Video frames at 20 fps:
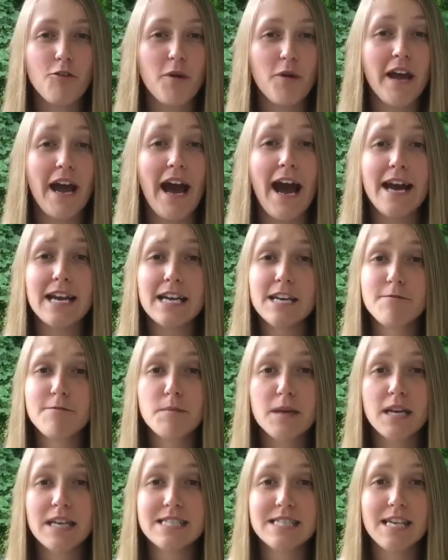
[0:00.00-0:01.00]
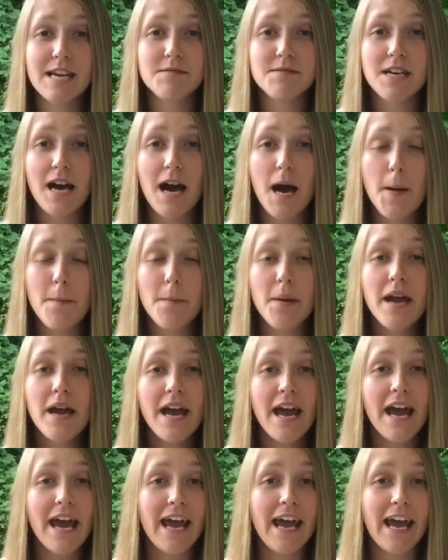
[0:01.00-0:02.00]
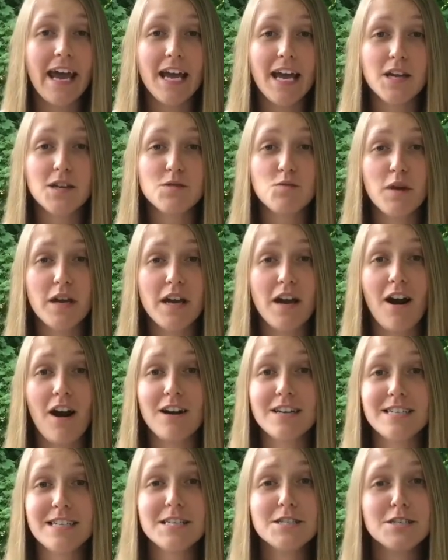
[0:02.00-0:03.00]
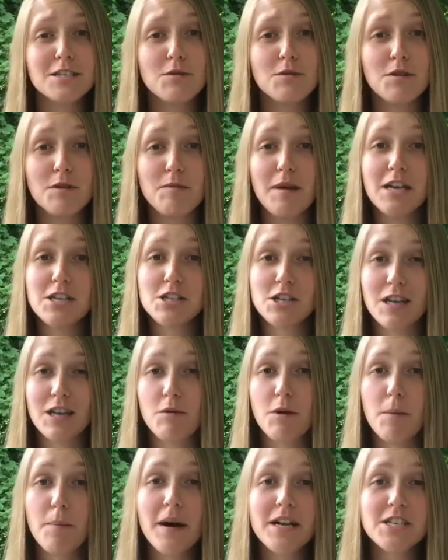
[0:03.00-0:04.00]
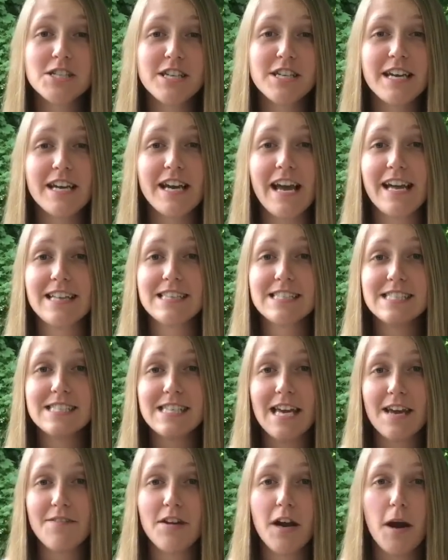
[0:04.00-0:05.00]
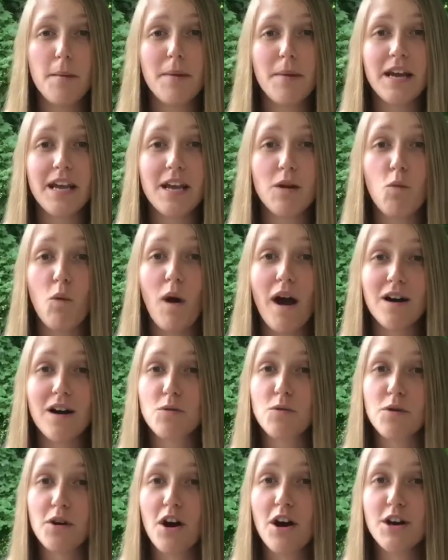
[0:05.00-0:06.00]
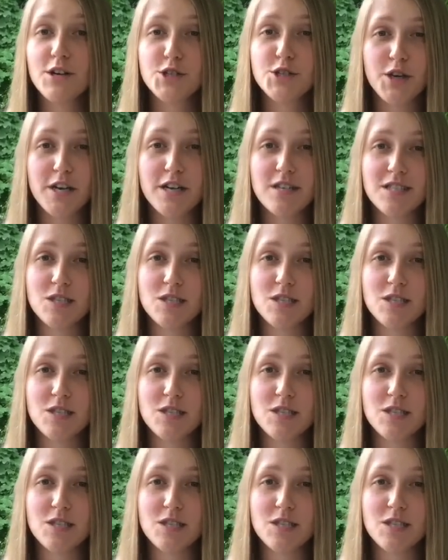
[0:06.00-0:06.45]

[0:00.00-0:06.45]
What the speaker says: We had enough money saved up, and we are diligent with making sure that we're budgeting and saving our money while we're on trail,